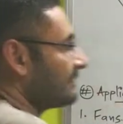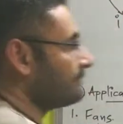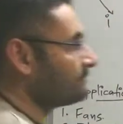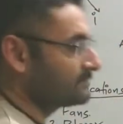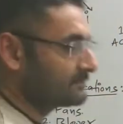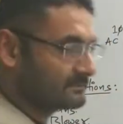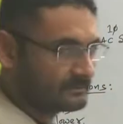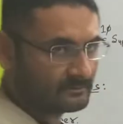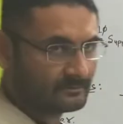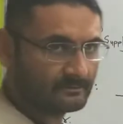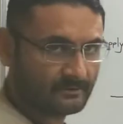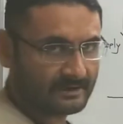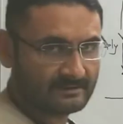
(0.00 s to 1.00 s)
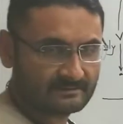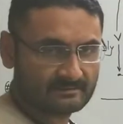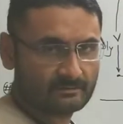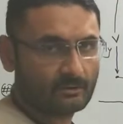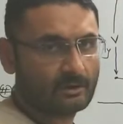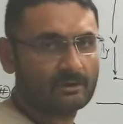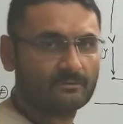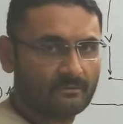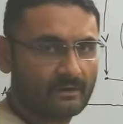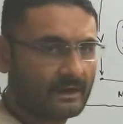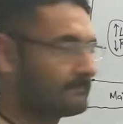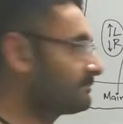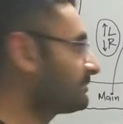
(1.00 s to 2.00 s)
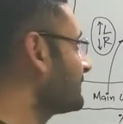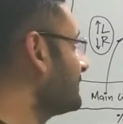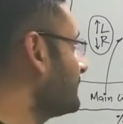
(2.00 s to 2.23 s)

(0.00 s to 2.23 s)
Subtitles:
some phase or phi.